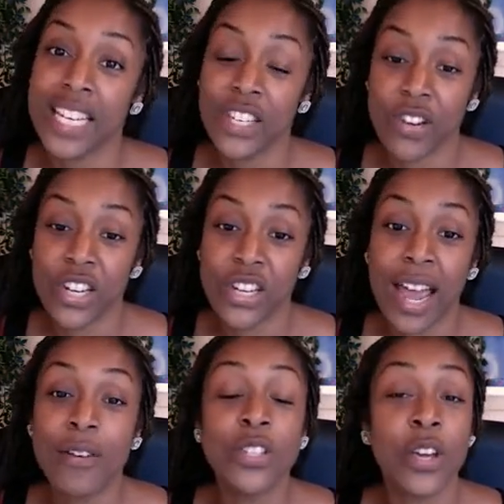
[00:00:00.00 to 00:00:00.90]
to reach
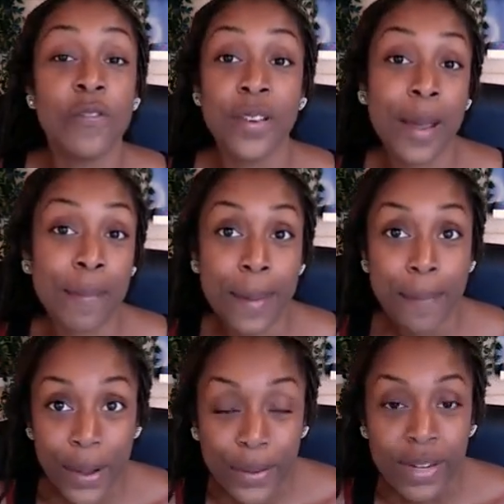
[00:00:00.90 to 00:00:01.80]
out. Don't forget my
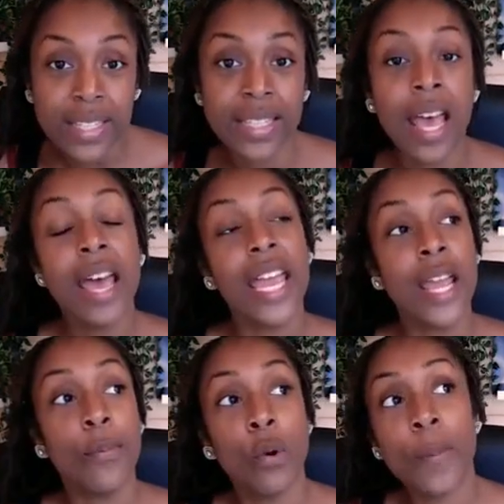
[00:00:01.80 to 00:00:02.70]
bonus. It
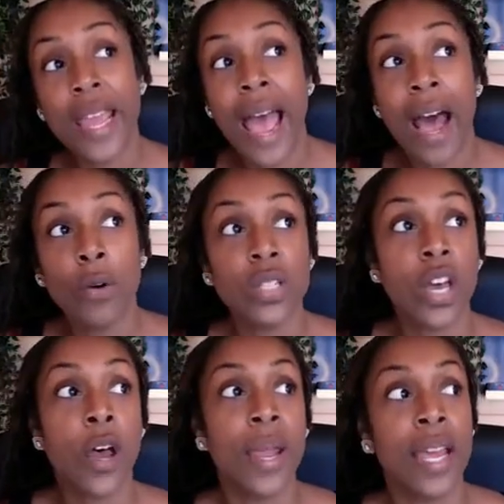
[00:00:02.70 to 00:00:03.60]
will be out
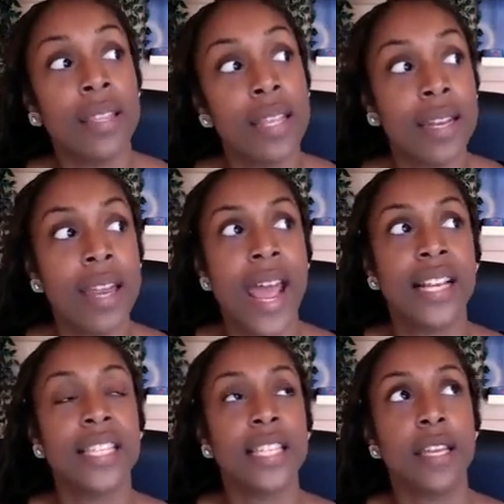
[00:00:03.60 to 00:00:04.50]
um, in the
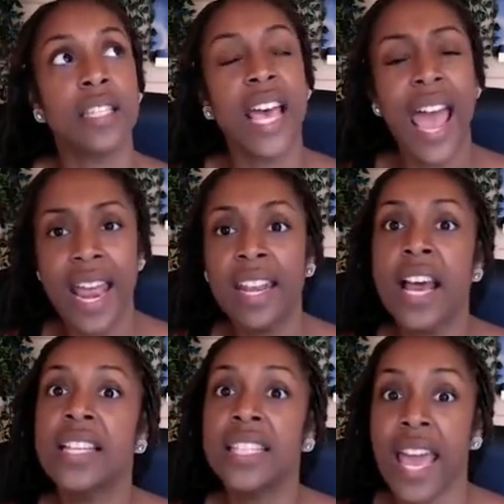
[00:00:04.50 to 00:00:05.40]
next 10
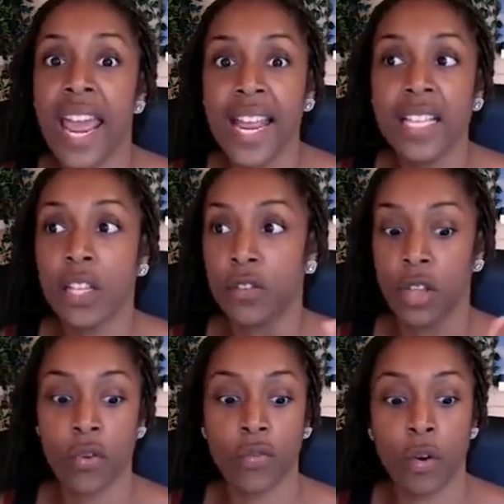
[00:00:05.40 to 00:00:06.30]
days. So
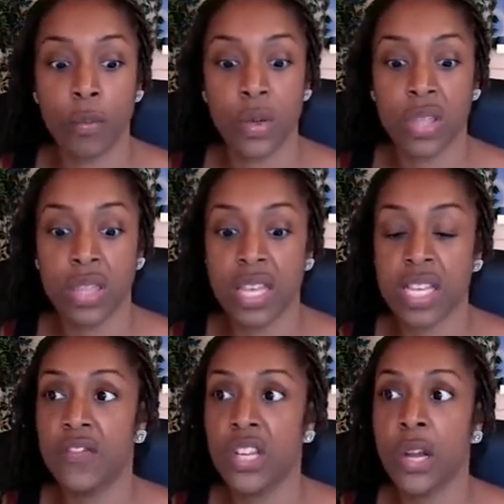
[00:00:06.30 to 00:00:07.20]
from this
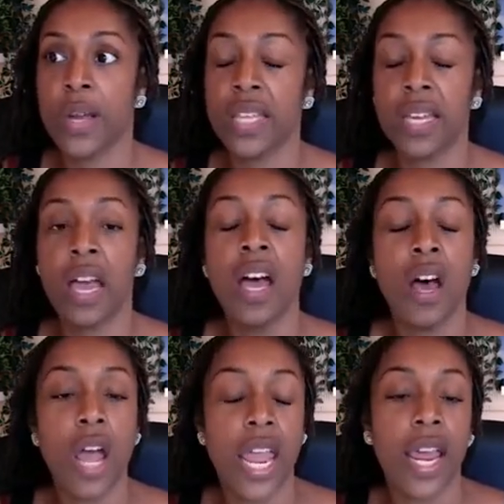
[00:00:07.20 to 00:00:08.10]
video, I think
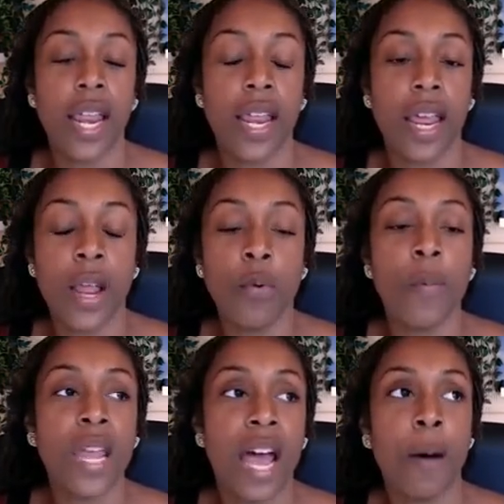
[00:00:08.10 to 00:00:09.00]
it, eh, it will
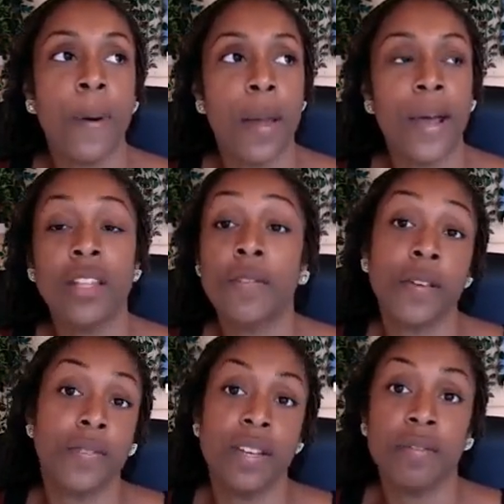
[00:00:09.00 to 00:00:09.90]
be out by about the
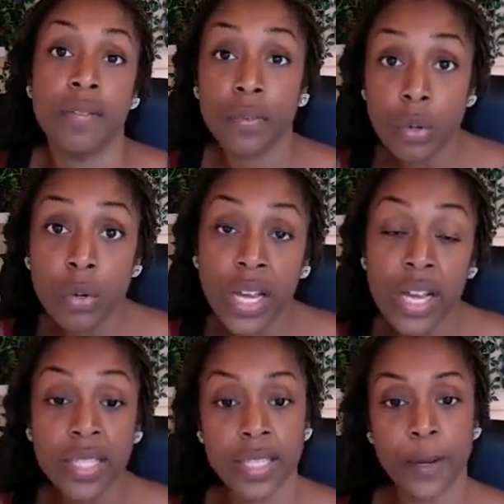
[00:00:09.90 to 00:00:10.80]
15th of
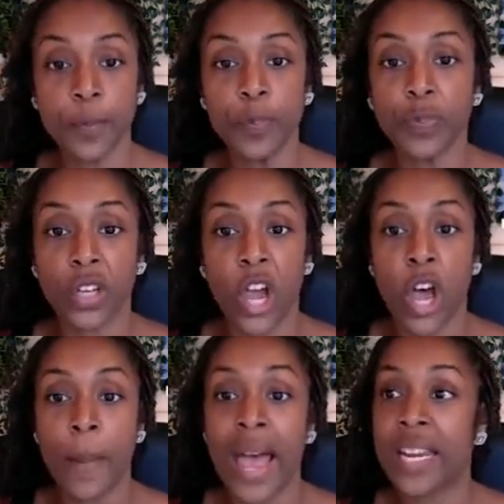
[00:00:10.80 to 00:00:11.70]
August.
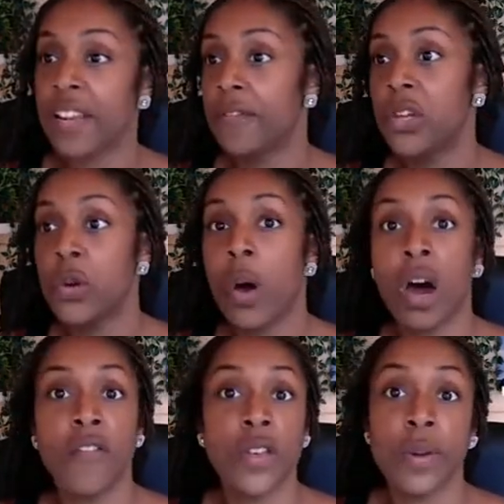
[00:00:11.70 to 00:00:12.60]
Um, and if you are
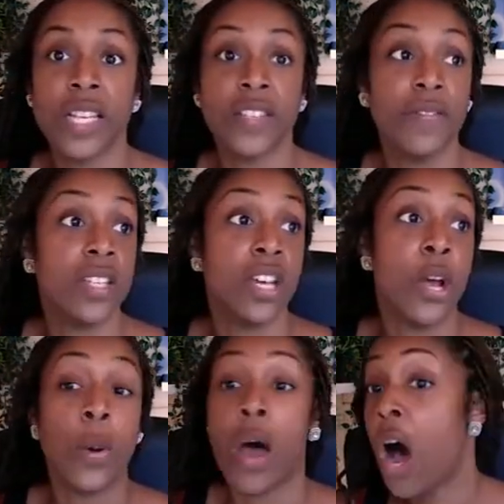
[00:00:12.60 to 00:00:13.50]
viewing this video
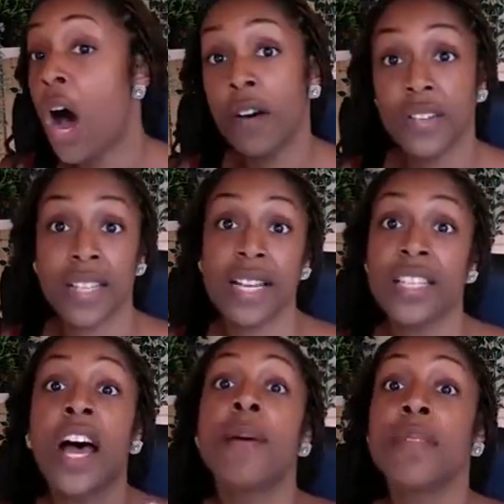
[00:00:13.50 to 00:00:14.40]
after that
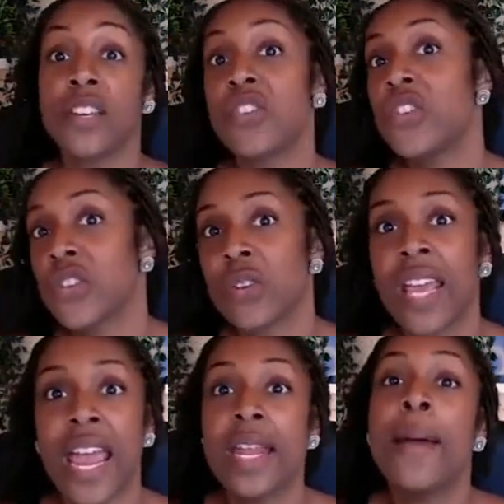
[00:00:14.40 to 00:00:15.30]
time, then you should
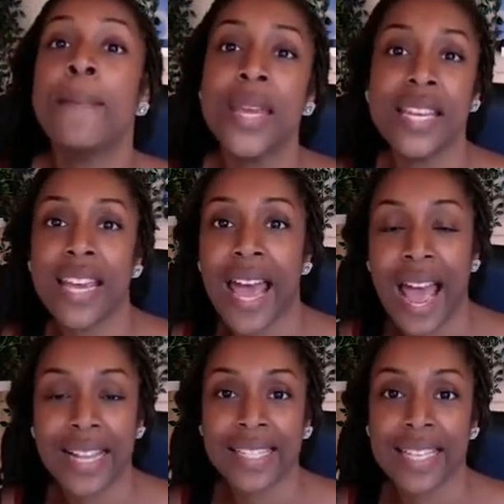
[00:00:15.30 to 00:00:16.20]
gain immediate
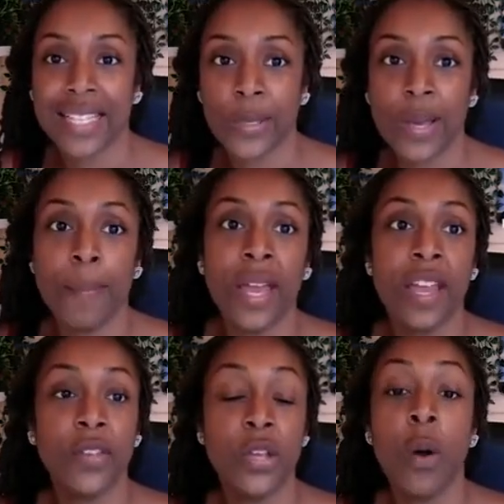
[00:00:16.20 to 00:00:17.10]
access to it. But
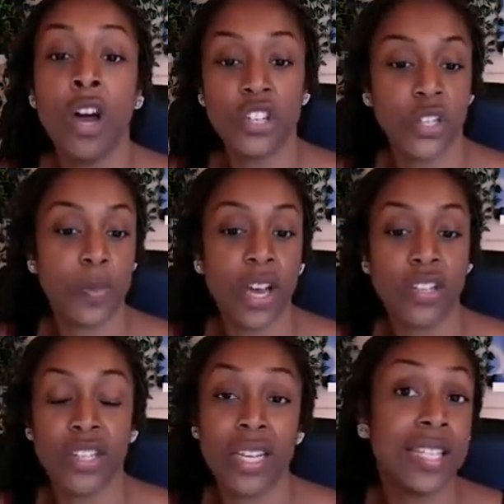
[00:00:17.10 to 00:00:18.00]
if you are just
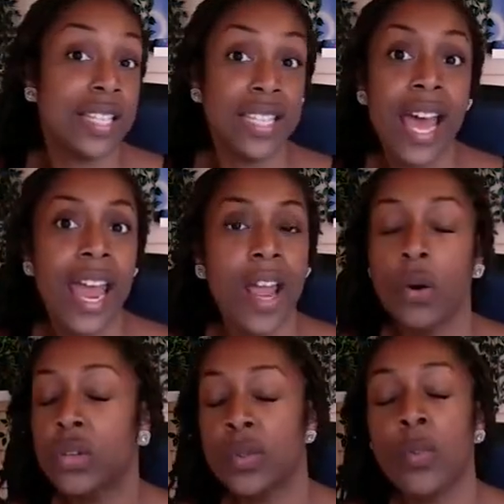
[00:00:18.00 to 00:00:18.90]
purchasing today or
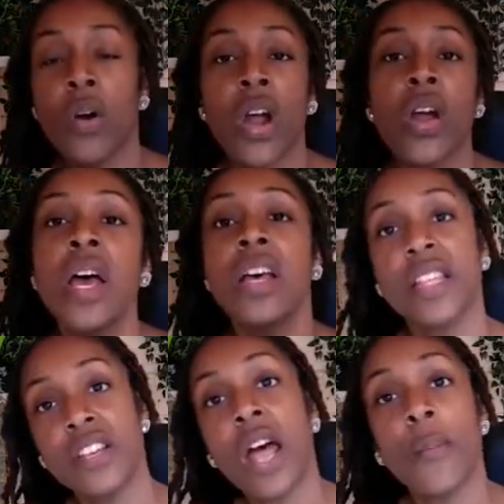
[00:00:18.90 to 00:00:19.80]
tomorrow, then
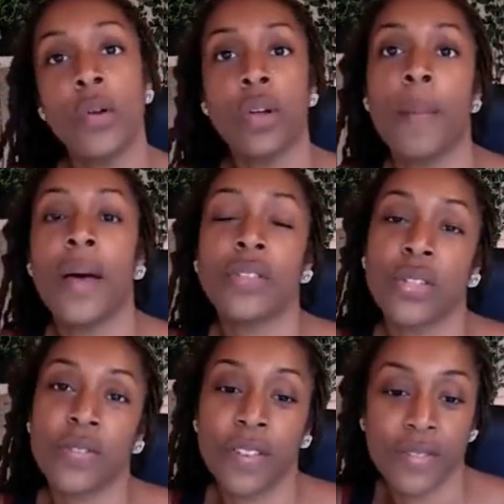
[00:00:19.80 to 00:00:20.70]
that won't come out until the
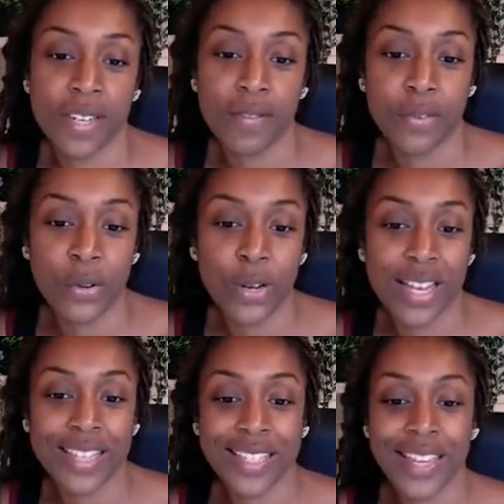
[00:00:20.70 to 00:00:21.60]
15th of
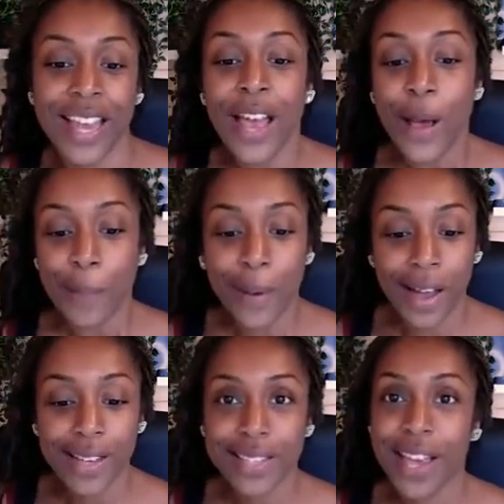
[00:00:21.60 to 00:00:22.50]
August.
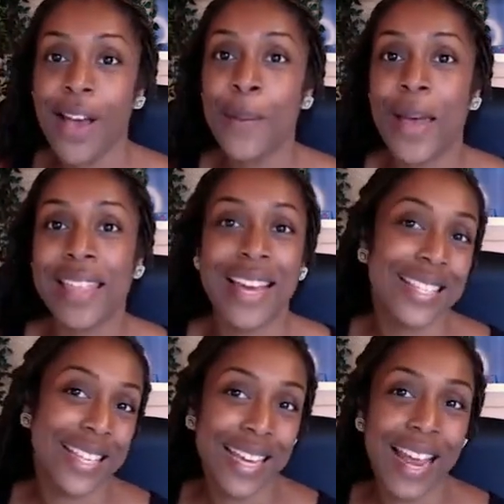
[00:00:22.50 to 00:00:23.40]
But um, that's
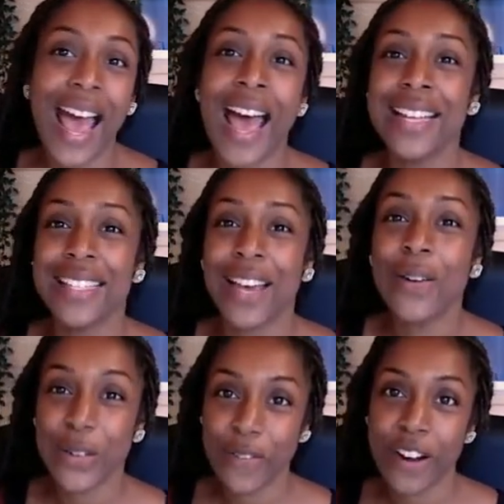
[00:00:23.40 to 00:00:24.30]
it, and
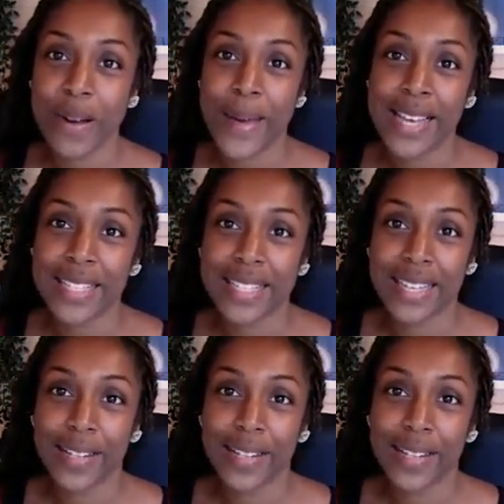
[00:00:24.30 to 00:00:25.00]
all the very best.